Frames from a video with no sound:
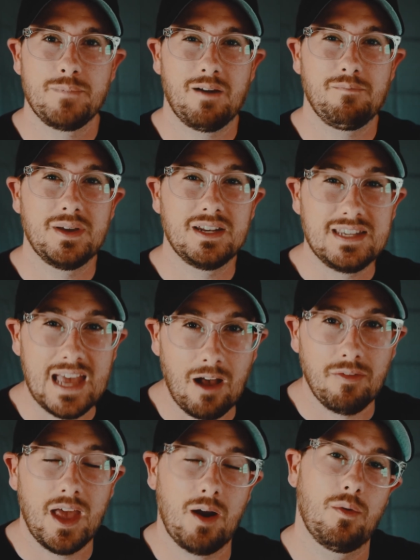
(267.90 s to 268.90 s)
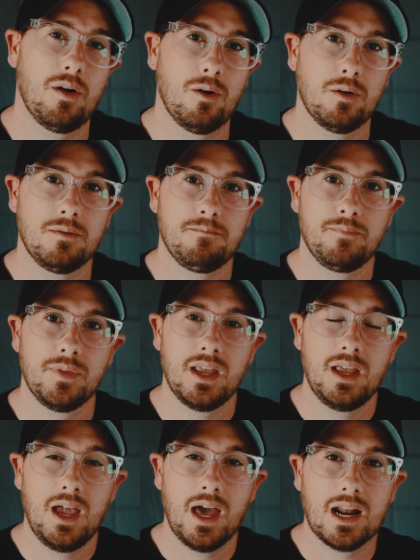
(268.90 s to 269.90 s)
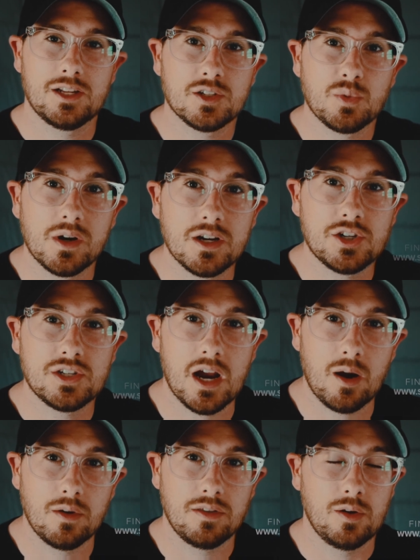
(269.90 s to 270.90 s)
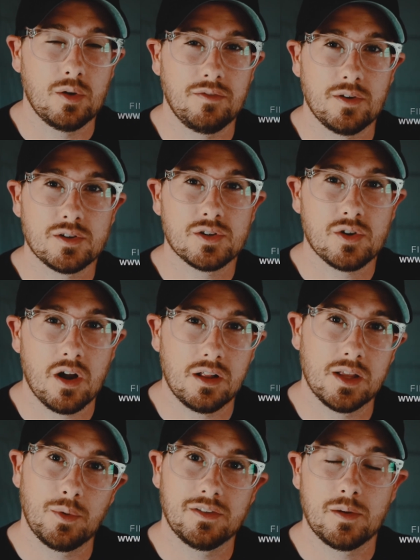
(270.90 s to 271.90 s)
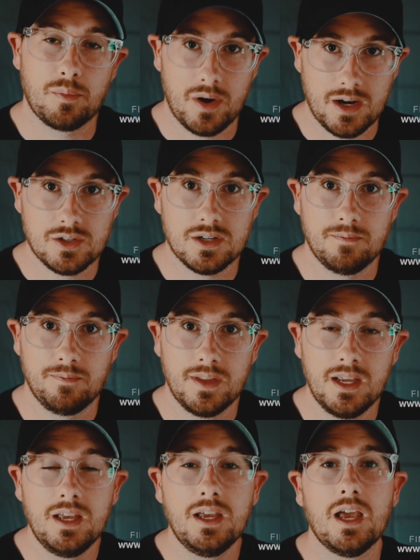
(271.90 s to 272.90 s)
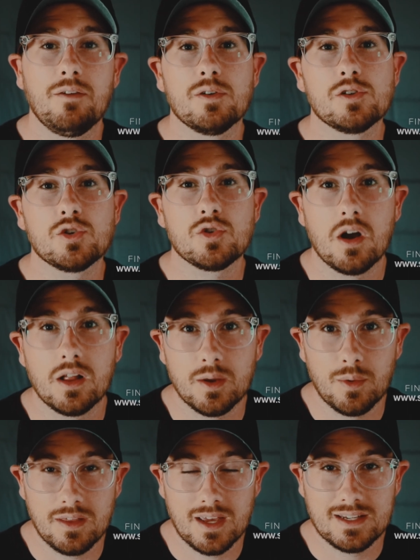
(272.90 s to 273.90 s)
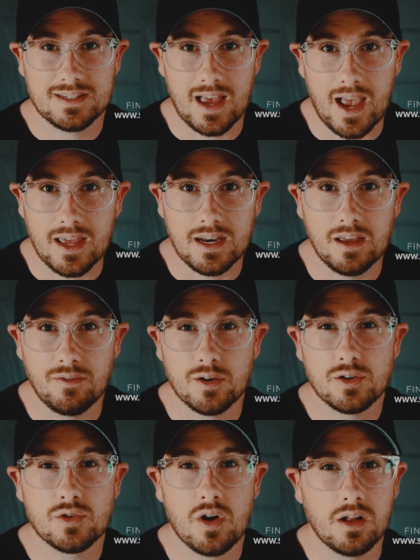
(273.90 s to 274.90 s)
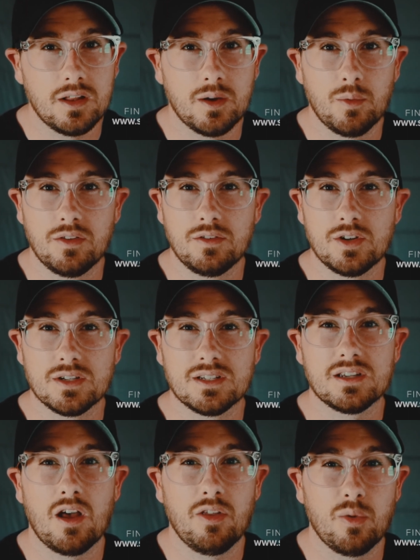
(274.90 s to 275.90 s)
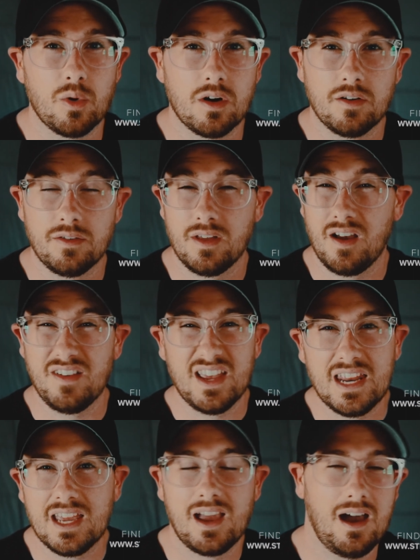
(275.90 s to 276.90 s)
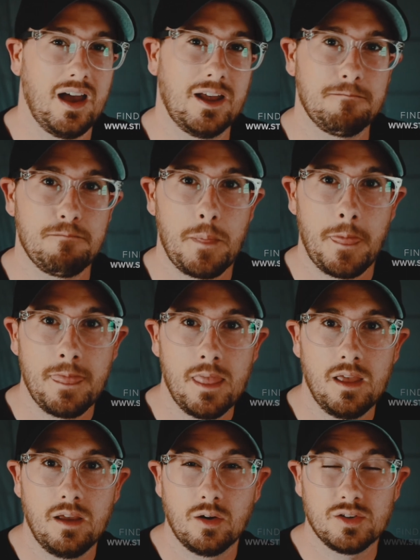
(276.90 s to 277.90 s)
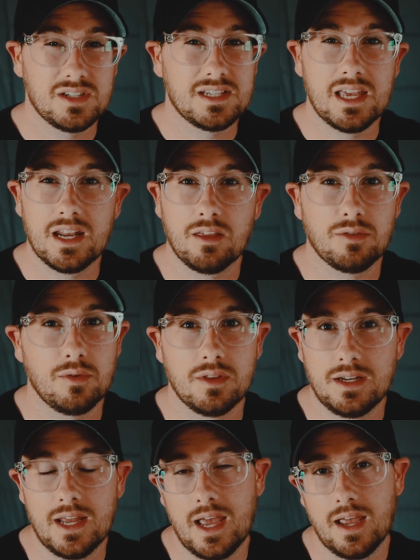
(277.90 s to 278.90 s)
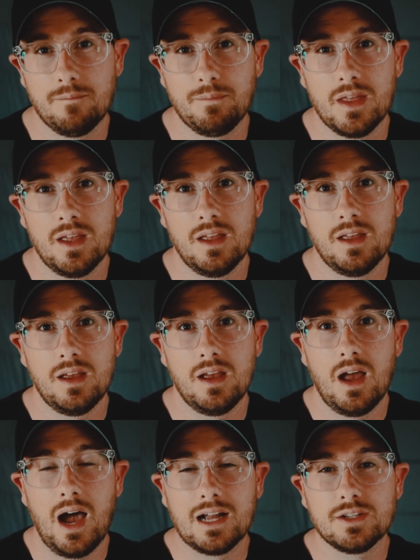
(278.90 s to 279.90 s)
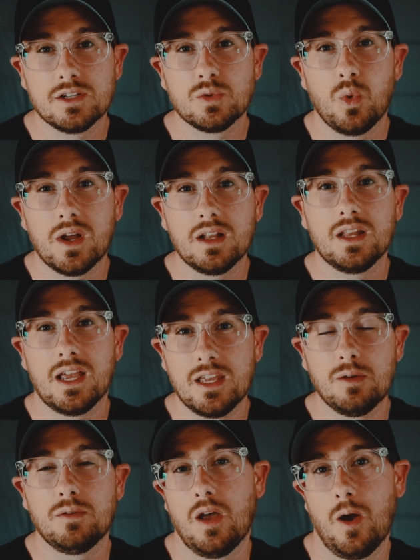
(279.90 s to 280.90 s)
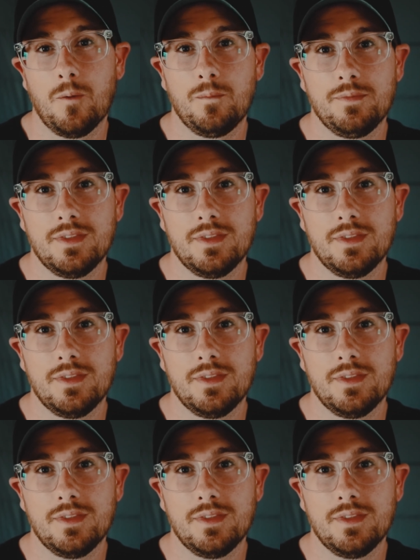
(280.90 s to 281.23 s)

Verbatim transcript: I've been down that road. And I just want to share with you if you're struggling with depression, if you're struggling with anxiety, if you're struggling with just self worth of any kind, just getting through the day, I just want to let you know